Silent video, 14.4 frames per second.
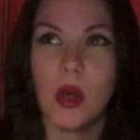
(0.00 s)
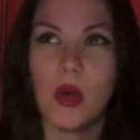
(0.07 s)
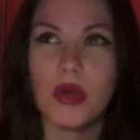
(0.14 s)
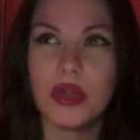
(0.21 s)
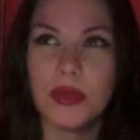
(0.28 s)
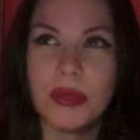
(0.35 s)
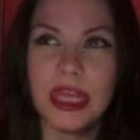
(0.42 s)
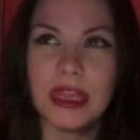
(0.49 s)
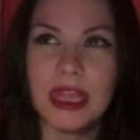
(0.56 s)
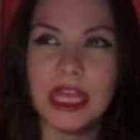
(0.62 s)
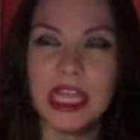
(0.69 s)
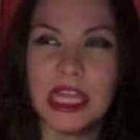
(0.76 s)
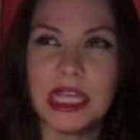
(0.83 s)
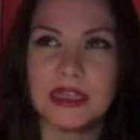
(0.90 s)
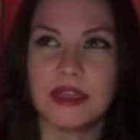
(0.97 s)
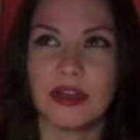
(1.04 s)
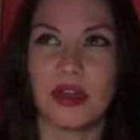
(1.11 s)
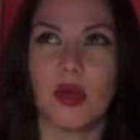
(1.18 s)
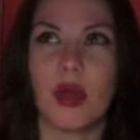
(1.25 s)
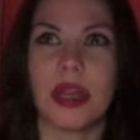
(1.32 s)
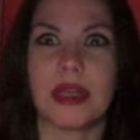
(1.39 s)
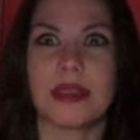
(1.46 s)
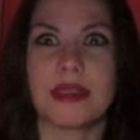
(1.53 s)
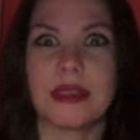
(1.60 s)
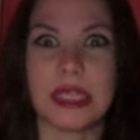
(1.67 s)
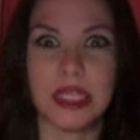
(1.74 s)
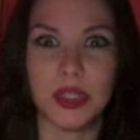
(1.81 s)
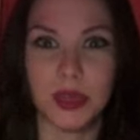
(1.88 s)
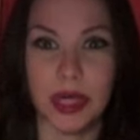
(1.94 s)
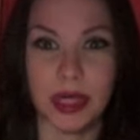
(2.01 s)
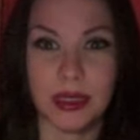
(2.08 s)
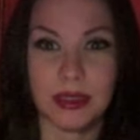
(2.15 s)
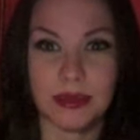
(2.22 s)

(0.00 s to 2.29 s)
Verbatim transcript: or you may like things that are quite eccentric,